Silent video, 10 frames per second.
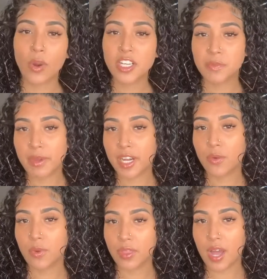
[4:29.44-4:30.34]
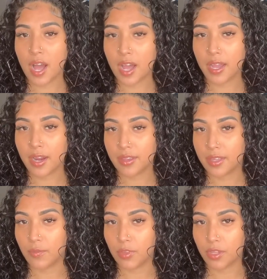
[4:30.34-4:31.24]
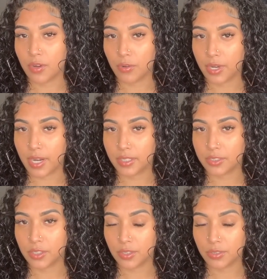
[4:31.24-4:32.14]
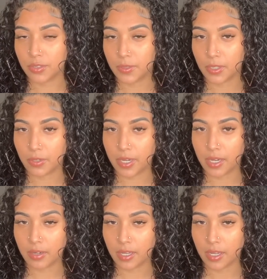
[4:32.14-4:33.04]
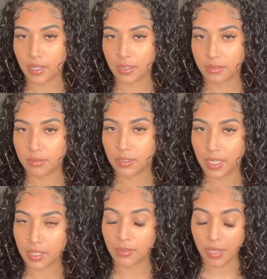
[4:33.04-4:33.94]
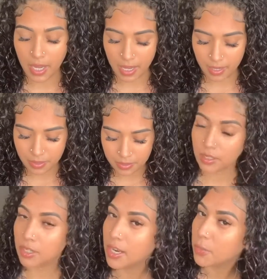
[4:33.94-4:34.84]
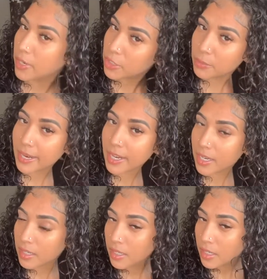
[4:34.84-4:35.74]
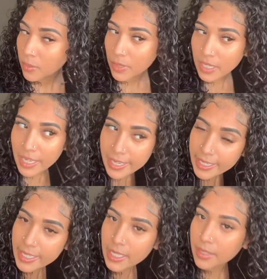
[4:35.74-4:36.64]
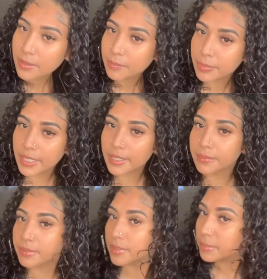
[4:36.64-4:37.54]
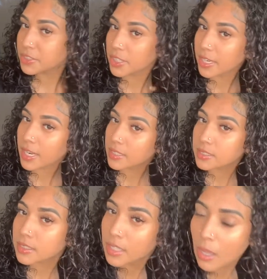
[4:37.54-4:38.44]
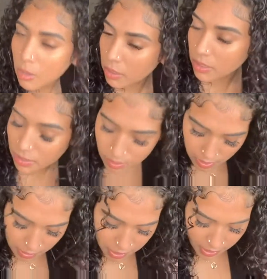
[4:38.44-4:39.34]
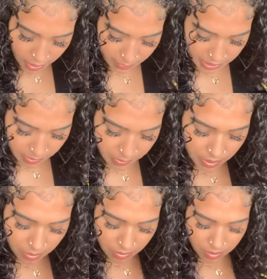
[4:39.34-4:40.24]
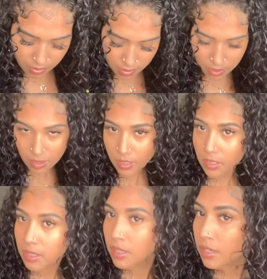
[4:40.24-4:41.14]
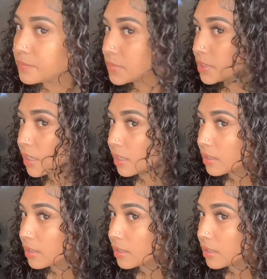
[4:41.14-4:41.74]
works better with hot air than with cold air, so don't do it with cold air, okay? You gotta do it hot. You know, I don't want to do my hair with a lot of heat, but let me show you guys. Ooh, I'm trying to get on my tippy toes. Hold on. So,